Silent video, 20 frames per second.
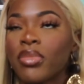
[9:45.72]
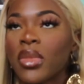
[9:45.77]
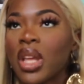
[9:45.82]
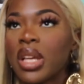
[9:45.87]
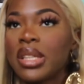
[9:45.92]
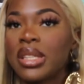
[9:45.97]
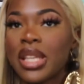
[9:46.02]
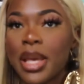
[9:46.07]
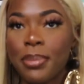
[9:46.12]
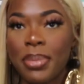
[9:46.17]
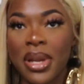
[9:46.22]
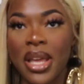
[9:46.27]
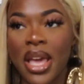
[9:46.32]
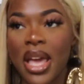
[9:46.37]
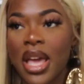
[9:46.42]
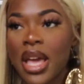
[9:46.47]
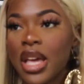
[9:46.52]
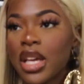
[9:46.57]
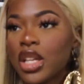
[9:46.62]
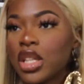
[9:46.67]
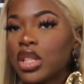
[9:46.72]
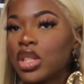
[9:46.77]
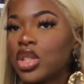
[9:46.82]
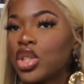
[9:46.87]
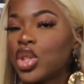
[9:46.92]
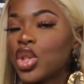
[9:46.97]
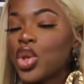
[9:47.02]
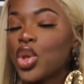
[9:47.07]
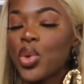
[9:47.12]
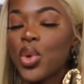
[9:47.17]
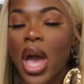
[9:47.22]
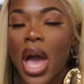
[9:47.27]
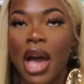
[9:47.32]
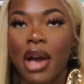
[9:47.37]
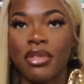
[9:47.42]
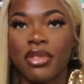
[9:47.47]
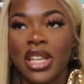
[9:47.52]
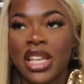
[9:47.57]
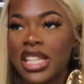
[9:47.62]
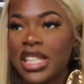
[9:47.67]
siblings, who
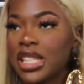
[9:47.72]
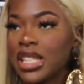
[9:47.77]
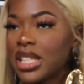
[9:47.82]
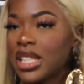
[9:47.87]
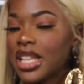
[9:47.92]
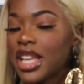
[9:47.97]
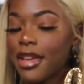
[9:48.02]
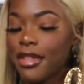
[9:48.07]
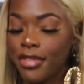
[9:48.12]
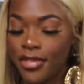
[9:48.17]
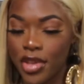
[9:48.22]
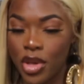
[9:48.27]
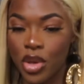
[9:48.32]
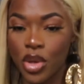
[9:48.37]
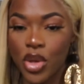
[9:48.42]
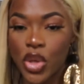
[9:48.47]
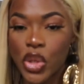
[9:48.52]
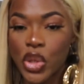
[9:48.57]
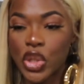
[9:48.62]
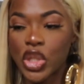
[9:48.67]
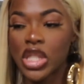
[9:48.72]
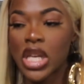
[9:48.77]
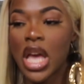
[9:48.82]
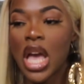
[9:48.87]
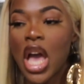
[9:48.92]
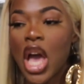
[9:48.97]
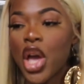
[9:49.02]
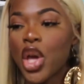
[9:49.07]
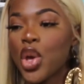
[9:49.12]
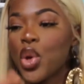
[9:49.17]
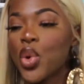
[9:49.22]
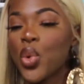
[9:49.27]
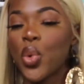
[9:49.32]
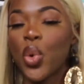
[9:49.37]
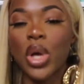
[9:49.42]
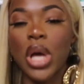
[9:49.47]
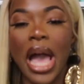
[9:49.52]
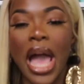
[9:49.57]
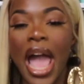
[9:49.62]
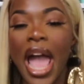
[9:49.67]
have nieces and nephews,
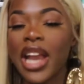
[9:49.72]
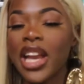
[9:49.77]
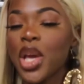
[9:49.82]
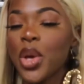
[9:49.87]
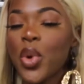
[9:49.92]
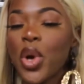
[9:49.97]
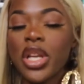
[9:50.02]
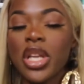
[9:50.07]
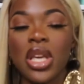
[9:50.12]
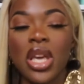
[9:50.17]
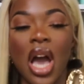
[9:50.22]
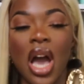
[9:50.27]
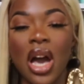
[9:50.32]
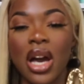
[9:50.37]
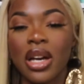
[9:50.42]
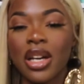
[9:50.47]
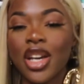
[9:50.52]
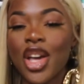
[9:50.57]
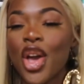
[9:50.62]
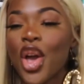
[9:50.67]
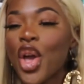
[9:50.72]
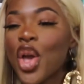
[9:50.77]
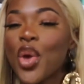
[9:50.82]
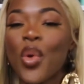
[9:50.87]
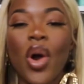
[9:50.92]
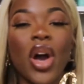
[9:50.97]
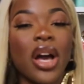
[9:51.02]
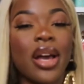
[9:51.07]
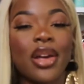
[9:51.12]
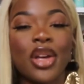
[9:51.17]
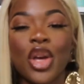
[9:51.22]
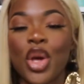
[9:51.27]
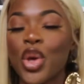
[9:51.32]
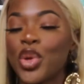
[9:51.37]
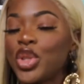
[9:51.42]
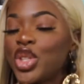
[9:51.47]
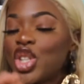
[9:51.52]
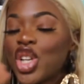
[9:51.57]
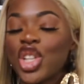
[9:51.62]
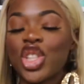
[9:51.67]
who anyone young
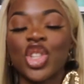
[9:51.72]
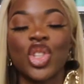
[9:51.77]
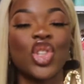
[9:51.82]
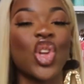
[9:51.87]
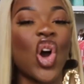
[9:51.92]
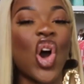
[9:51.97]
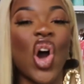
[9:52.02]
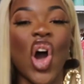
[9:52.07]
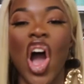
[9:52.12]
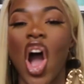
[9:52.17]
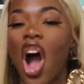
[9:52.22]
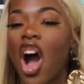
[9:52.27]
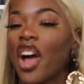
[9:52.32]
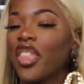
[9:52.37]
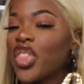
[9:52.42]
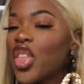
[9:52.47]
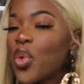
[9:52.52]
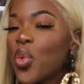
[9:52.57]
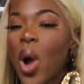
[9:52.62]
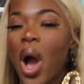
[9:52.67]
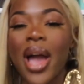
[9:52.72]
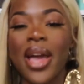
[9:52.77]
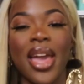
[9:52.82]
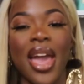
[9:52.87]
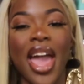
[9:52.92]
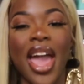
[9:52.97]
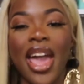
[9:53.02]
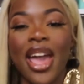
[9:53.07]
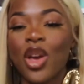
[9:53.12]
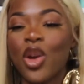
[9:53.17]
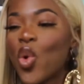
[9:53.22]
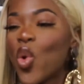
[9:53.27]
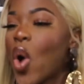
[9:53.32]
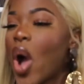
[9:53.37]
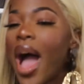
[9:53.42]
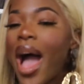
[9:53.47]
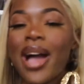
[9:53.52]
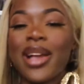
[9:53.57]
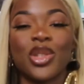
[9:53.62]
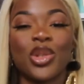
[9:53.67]
who's just not on the YA
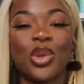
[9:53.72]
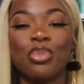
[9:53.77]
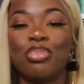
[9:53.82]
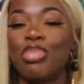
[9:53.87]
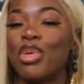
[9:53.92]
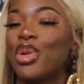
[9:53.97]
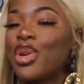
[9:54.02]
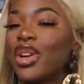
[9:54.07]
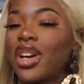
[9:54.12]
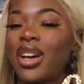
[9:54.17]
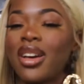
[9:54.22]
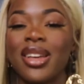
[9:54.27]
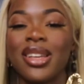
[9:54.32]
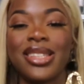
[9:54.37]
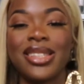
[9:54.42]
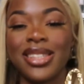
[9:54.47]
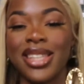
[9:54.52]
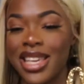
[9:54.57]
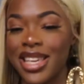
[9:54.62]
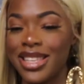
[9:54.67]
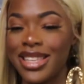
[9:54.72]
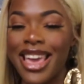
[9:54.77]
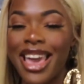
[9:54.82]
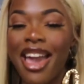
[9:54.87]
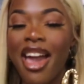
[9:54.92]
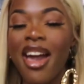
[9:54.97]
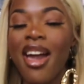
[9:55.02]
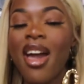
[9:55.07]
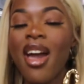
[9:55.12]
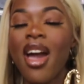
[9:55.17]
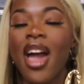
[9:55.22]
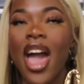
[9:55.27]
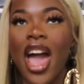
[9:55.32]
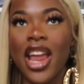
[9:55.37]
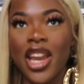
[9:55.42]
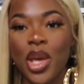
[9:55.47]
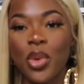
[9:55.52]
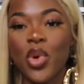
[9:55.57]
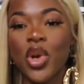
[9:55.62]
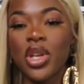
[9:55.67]
or adult book scene yet.
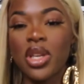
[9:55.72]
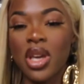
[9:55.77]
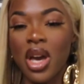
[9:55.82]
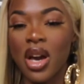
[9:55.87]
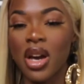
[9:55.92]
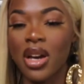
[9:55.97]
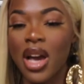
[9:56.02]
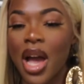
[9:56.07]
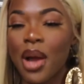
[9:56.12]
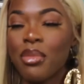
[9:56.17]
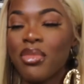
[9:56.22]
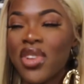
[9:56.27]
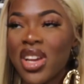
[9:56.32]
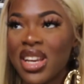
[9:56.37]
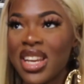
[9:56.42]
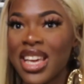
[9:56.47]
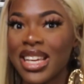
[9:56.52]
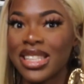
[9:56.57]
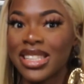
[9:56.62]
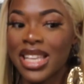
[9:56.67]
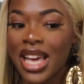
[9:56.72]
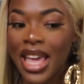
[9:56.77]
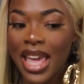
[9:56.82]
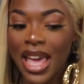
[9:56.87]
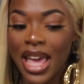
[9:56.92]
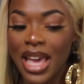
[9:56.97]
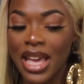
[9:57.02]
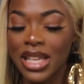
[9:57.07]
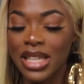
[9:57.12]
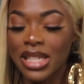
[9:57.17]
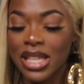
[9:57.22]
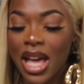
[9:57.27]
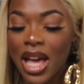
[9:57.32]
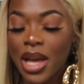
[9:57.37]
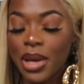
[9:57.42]
Anyone young, I'm really excited.